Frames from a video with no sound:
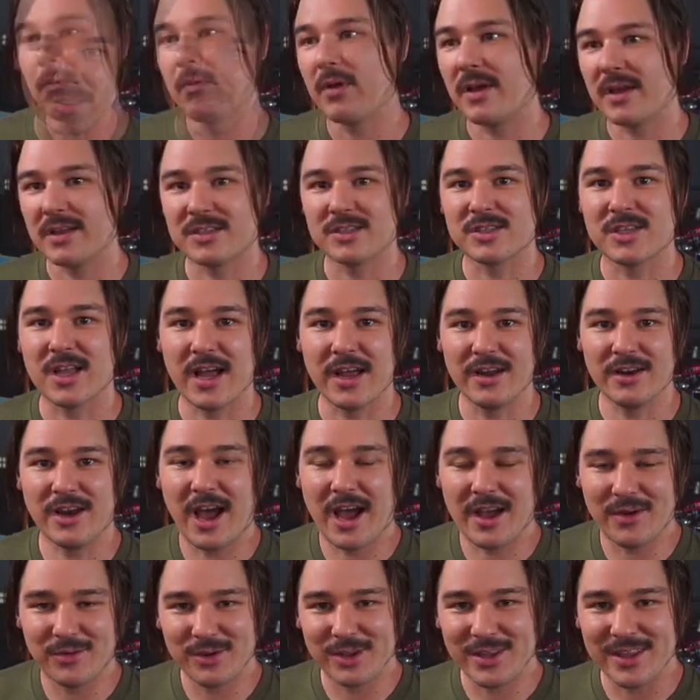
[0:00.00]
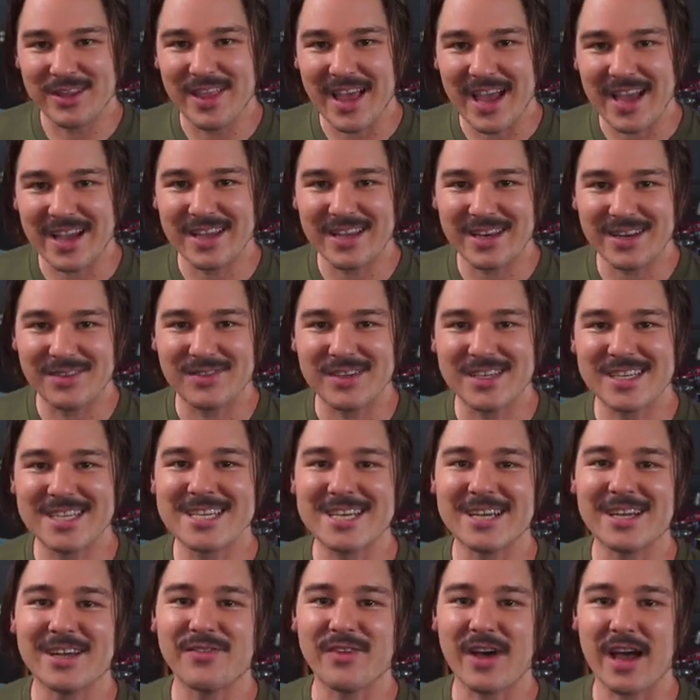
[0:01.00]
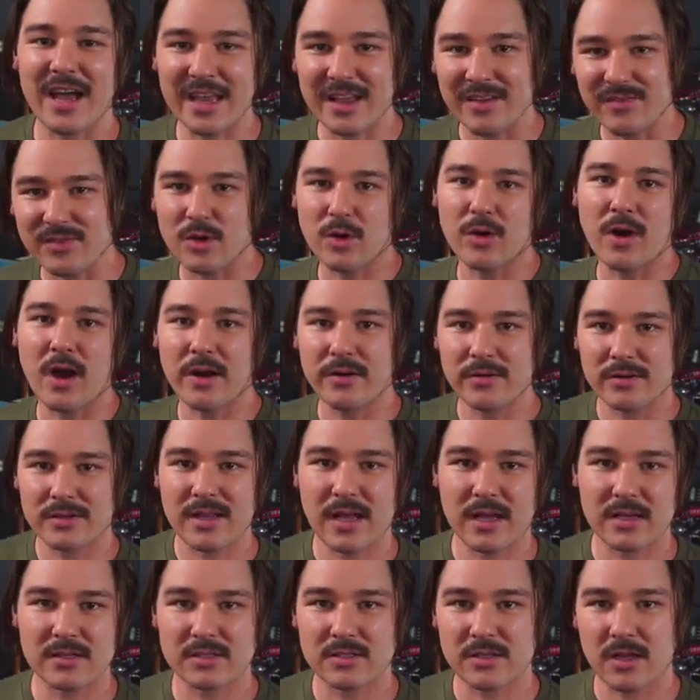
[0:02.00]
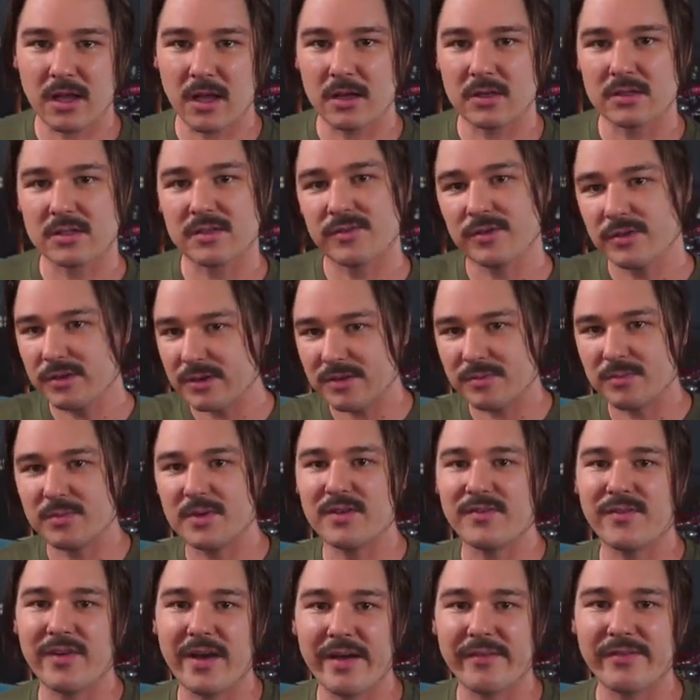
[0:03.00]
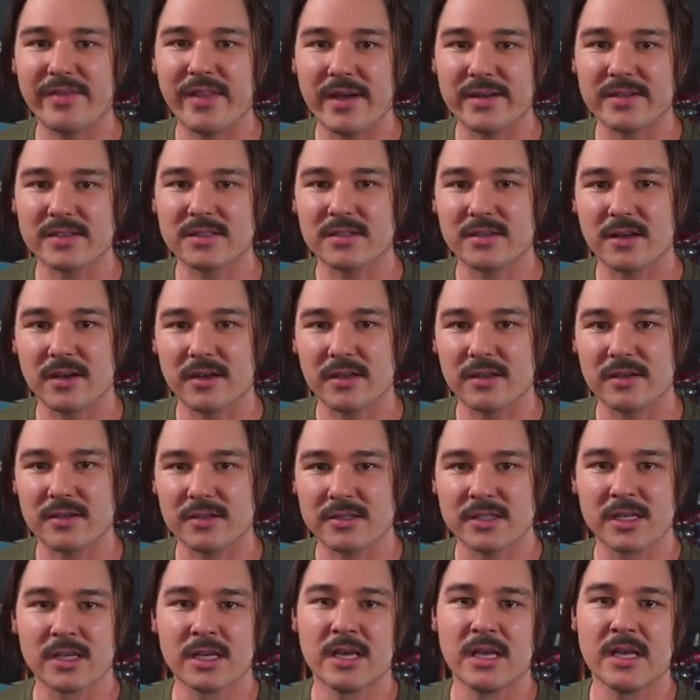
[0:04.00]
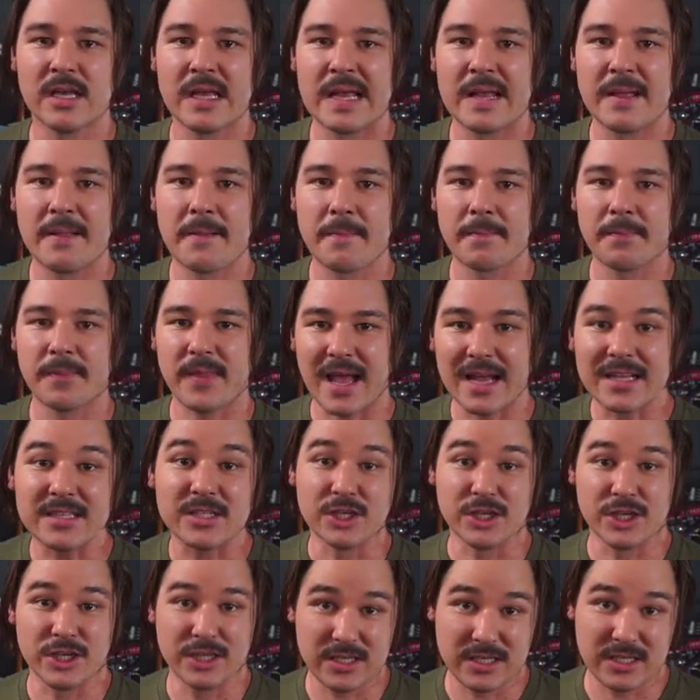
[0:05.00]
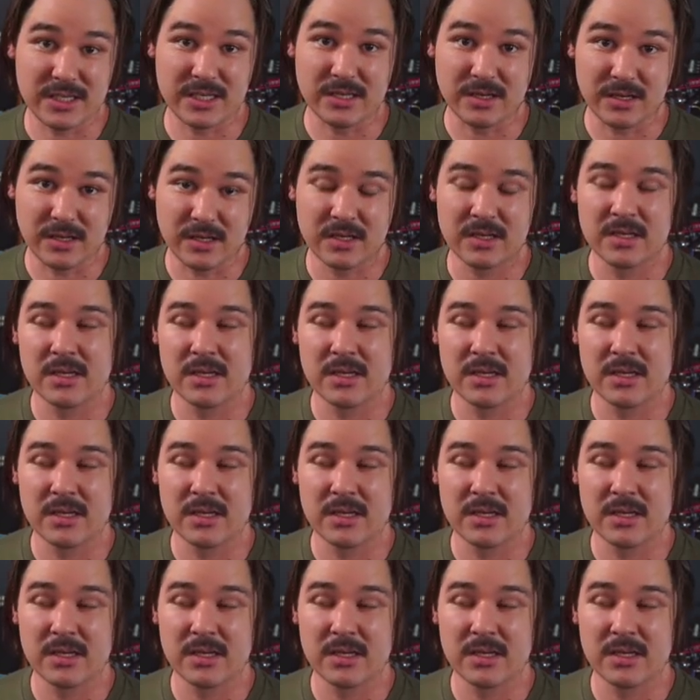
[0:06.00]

It's not really that good of a deal. If I give you $100,000, if you give me $5,000, that's a good deal.